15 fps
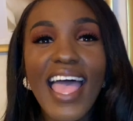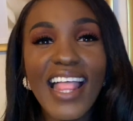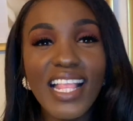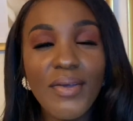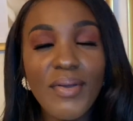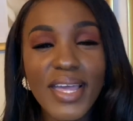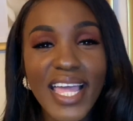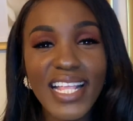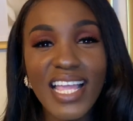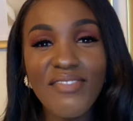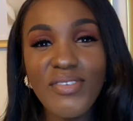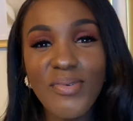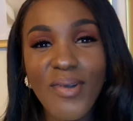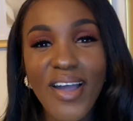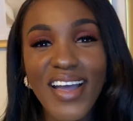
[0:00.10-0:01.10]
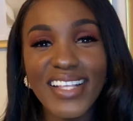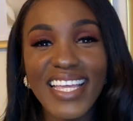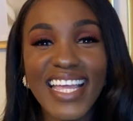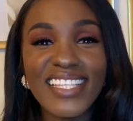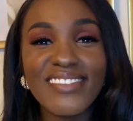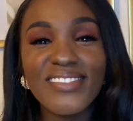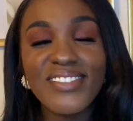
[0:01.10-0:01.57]
Hello again everyone,
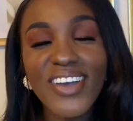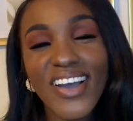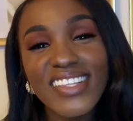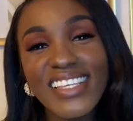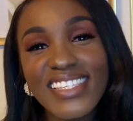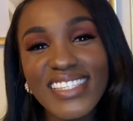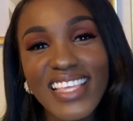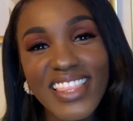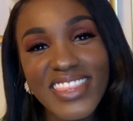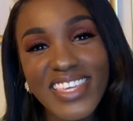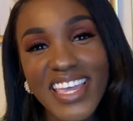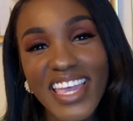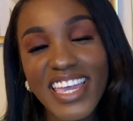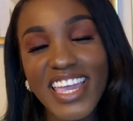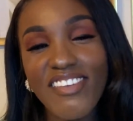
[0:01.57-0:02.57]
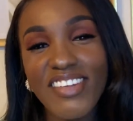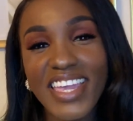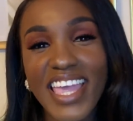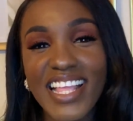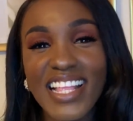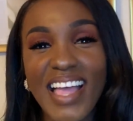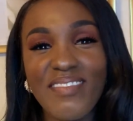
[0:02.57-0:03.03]
it's Dr. Cynthia here
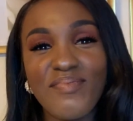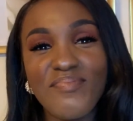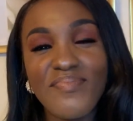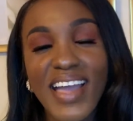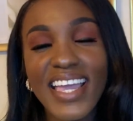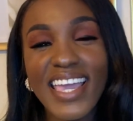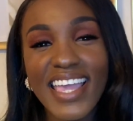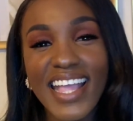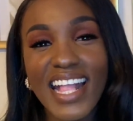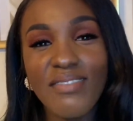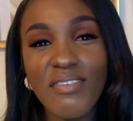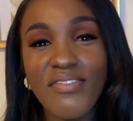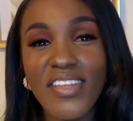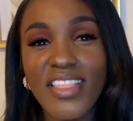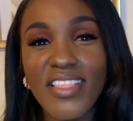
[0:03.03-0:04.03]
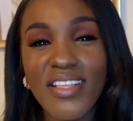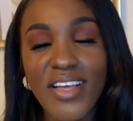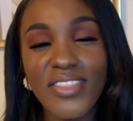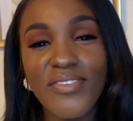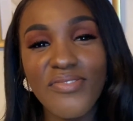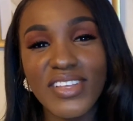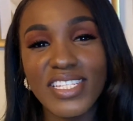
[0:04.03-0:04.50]
again. I'm back again with
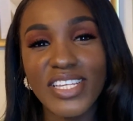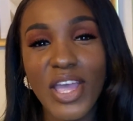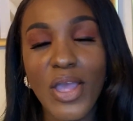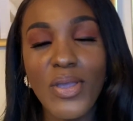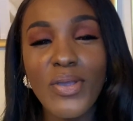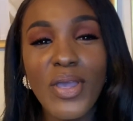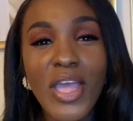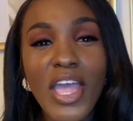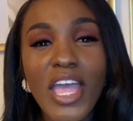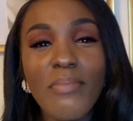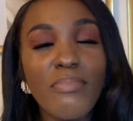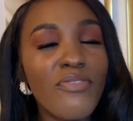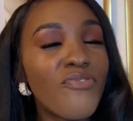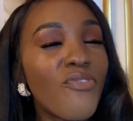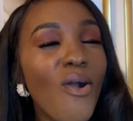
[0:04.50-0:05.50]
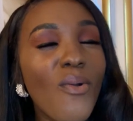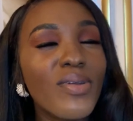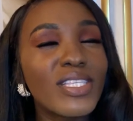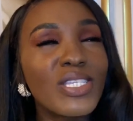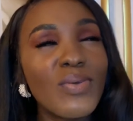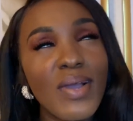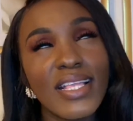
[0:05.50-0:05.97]
another video. Before we
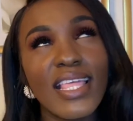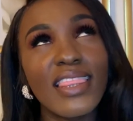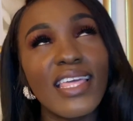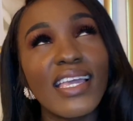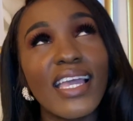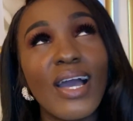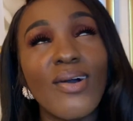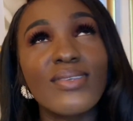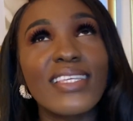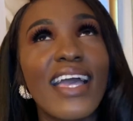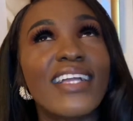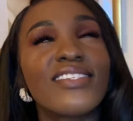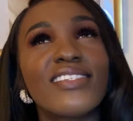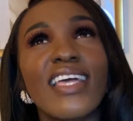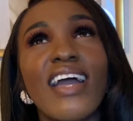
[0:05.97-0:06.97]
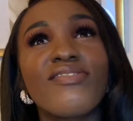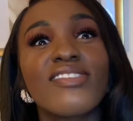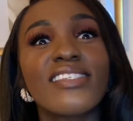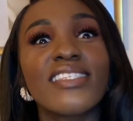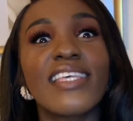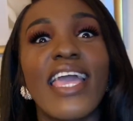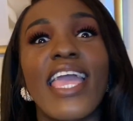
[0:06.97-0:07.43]
do anything else, I just have to
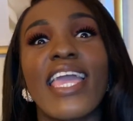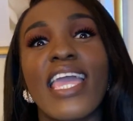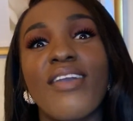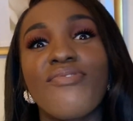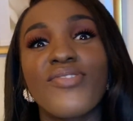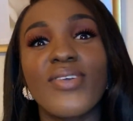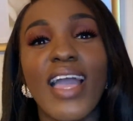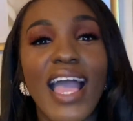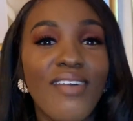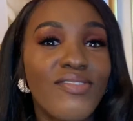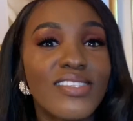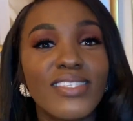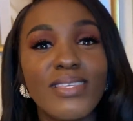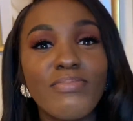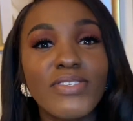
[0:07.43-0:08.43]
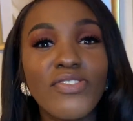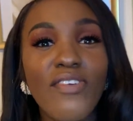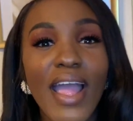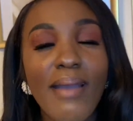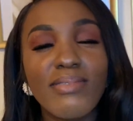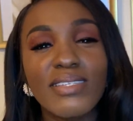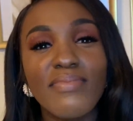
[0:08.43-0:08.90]
say, if you haven't
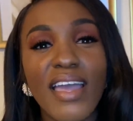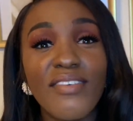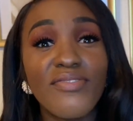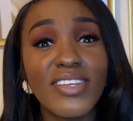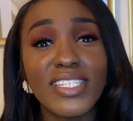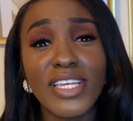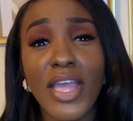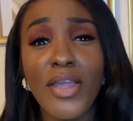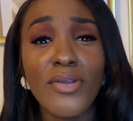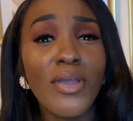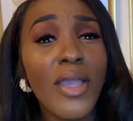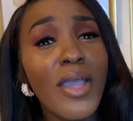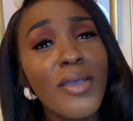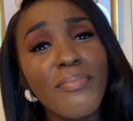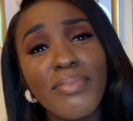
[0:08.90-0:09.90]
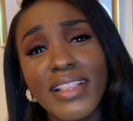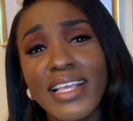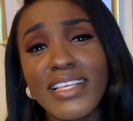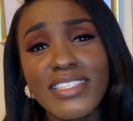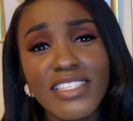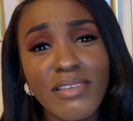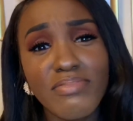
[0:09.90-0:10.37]
subscribed to my video,
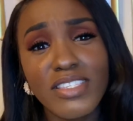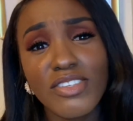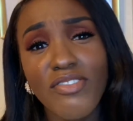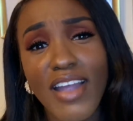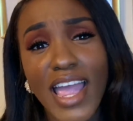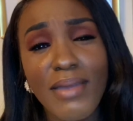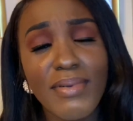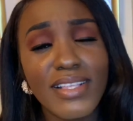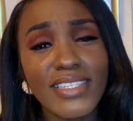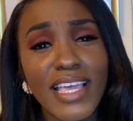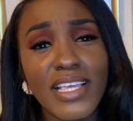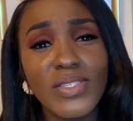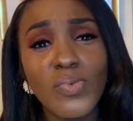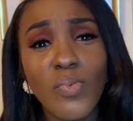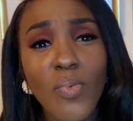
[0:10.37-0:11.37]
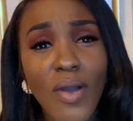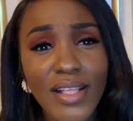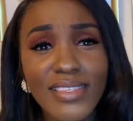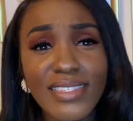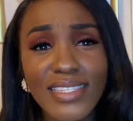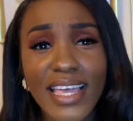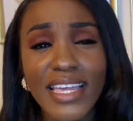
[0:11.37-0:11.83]
please subscribe. It takes 1
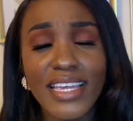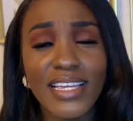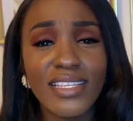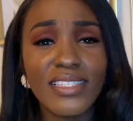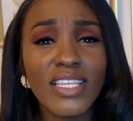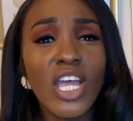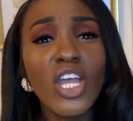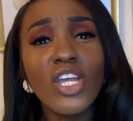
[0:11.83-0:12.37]
second.